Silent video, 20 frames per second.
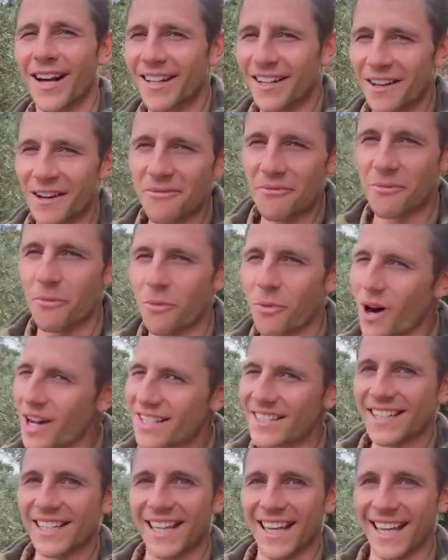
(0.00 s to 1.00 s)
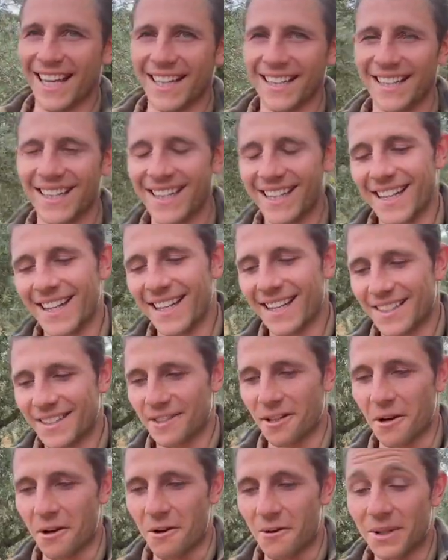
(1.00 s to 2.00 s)
enough once again,
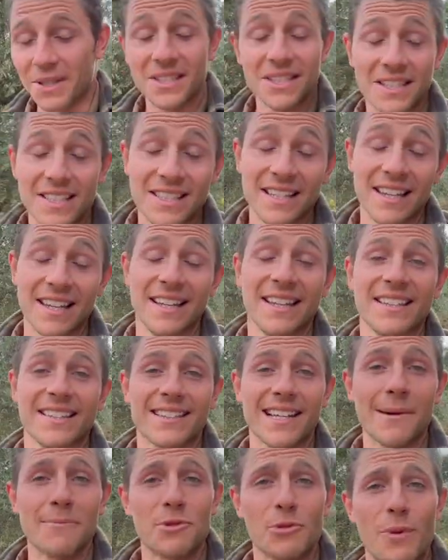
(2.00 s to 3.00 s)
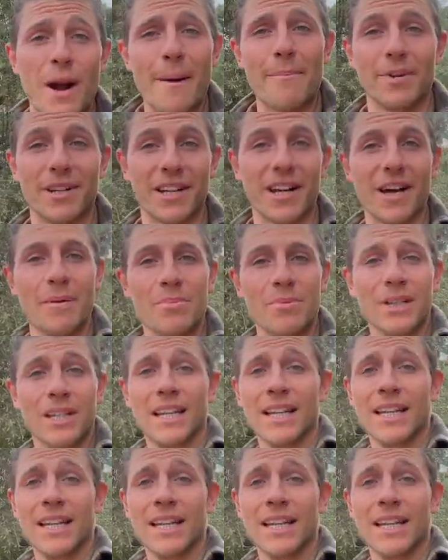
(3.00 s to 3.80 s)
so it's time to wrap it up.